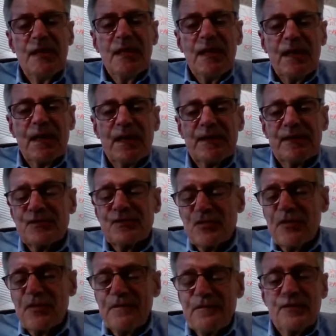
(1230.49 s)
The
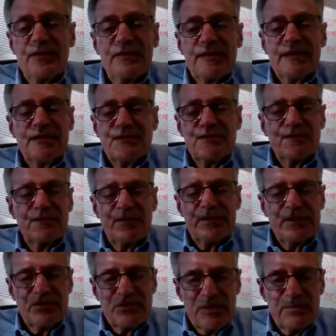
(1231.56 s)
software is very
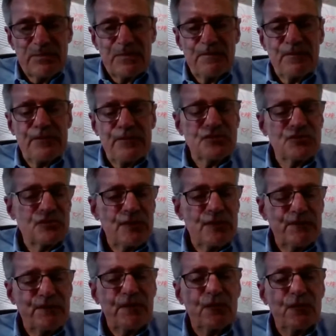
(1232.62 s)
simple, very
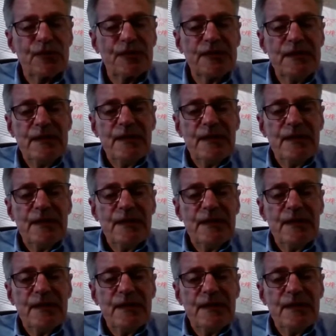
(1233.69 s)
straightforward.